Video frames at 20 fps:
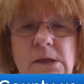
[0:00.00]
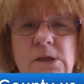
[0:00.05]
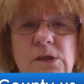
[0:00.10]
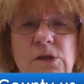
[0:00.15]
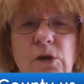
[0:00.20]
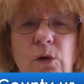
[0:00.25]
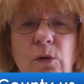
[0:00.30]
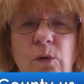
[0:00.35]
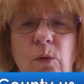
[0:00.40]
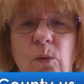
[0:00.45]

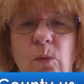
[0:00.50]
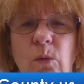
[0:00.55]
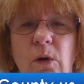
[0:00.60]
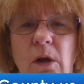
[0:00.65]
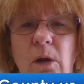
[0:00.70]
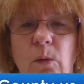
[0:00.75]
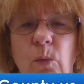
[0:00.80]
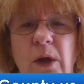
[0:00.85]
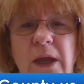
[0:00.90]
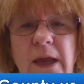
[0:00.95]
so
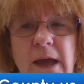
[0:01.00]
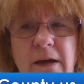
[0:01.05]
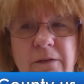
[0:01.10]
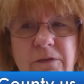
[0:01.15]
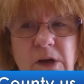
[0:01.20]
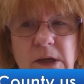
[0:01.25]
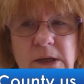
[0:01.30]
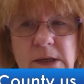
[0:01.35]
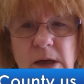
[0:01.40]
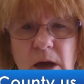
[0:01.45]
we
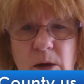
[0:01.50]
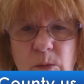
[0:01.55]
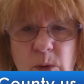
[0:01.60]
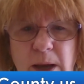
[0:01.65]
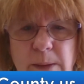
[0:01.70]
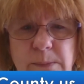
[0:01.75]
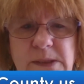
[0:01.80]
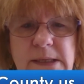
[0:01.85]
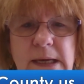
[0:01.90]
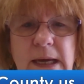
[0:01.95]
have a, a
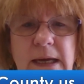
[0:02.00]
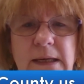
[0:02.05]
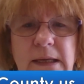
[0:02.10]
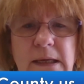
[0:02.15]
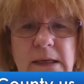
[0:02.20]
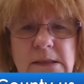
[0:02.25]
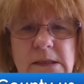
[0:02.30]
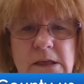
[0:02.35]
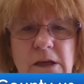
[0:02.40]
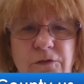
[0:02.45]
website.
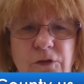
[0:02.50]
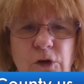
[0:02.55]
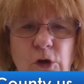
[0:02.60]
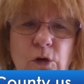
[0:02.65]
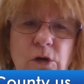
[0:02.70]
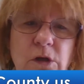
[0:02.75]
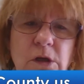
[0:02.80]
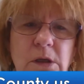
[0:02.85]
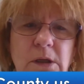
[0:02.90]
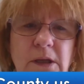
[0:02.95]
It's if you
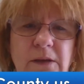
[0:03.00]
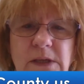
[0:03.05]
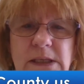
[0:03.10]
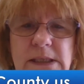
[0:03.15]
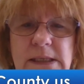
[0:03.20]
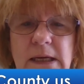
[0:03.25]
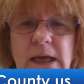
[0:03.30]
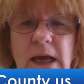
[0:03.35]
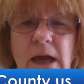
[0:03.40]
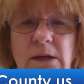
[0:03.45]
go to
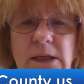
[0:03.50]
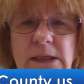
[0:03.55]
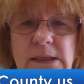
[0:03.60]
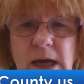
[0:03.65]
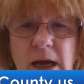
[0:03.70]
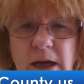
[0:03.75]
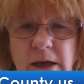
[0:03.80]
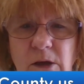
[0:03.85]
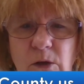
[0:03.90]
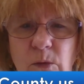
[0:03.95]

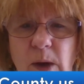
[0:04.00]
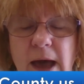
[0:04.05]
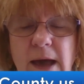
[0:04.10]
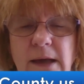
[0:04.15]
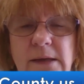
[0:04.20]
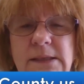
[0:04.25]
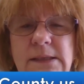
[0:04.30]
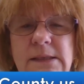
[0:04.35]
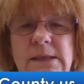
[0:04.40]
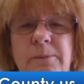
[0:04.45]

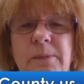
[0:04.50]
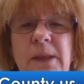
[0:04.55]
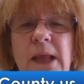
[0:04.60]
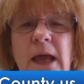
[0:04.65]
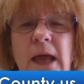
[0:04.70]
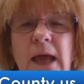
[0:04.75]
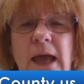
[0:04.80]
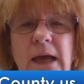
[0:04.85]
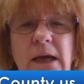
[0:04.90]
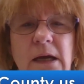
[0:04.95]
livingstoncounty.us,
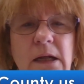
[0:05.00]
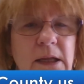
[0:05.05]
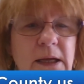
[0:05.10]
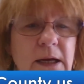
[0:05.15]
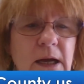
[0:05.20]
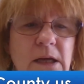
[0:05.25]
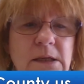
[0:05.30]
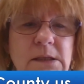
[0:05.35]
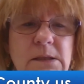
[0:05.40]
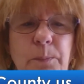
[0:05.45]
and
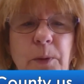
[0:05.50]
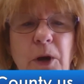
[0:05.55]
click on